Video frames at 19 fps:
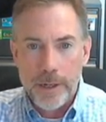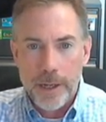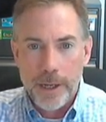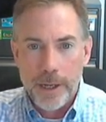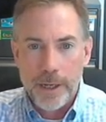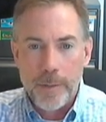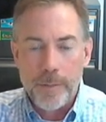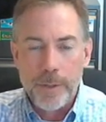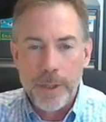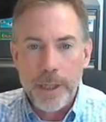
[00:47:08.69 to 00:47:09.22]
a
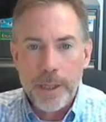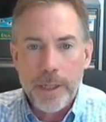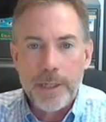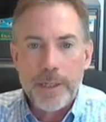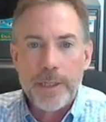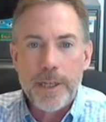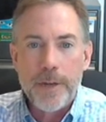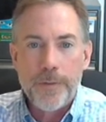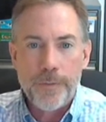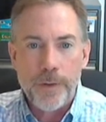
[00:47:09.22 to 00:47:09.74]
completely
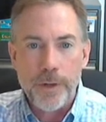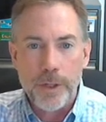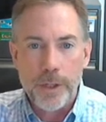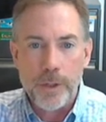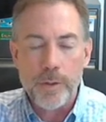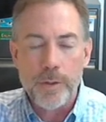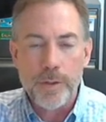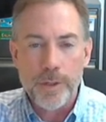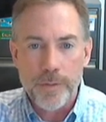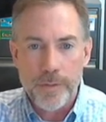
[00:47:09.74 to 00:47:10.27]
different
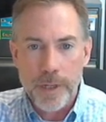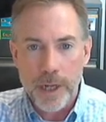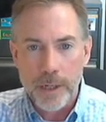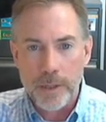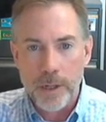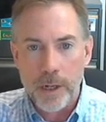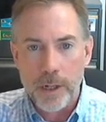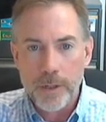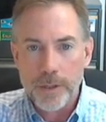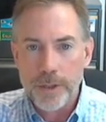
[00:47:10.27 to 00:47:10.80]
use of
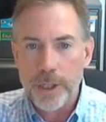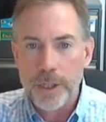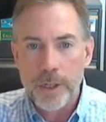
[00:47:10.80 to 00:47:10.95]
technology,